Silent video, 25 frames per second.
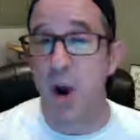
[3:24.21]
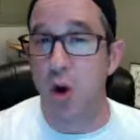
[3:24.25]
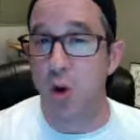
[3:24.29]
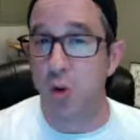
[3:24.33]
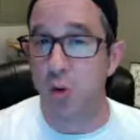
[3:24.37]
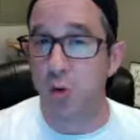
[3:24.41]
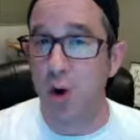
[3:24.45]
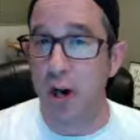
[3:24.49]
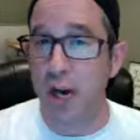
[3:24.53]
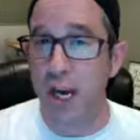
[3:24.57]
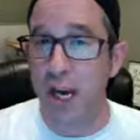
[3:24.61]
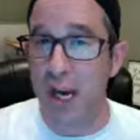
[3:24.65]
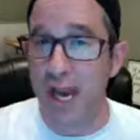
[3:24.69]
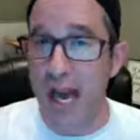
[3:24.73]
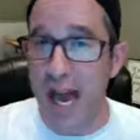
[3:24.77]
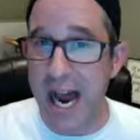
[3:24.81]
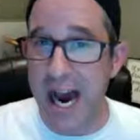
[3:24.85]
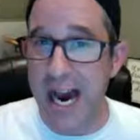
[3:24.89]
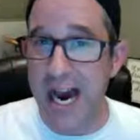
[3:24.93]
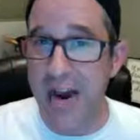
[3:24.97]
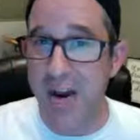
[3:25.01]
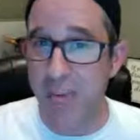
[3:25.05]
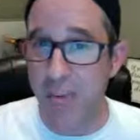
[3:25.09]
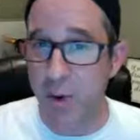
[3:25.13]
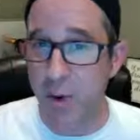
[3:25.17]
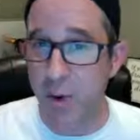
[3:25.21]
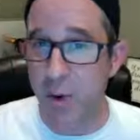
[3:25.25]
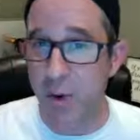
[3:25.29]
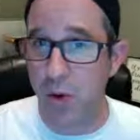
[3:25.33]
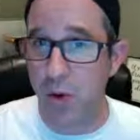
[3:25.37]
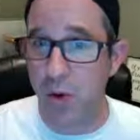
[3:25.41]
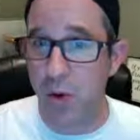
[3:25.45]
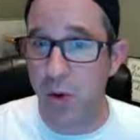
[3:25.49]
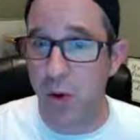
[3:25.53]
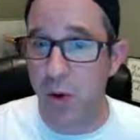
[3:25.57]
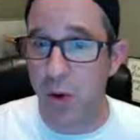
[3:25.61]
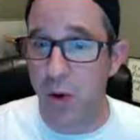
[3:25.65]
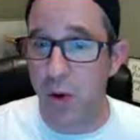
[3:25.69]

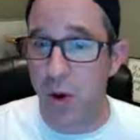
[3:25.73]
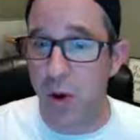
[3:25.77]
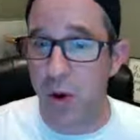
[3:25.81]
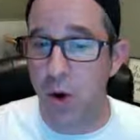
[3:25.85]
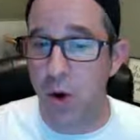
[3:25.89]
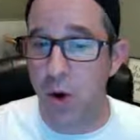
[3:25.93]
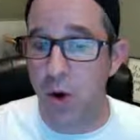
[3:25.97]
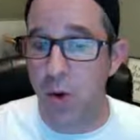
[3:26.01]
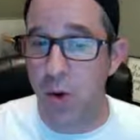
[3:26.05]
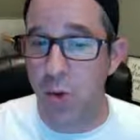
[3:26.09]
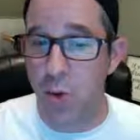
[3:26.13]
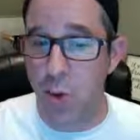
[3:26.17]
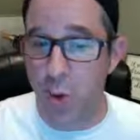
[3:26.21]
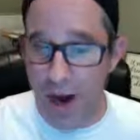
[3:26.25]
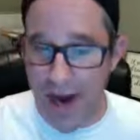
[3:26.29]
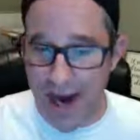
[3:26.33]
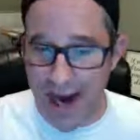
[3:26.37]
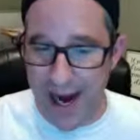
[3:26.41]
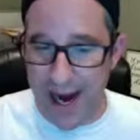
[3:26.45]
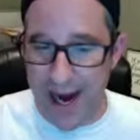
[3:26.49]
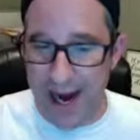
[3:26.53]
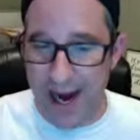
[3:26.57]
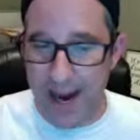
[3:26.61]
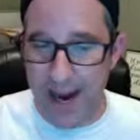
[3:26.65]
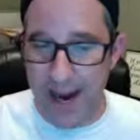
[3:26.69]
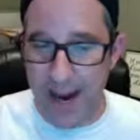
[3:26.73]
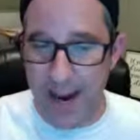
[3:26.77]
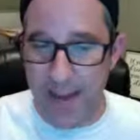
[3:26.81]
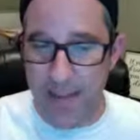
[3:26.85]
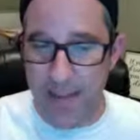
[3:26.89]
reliable way.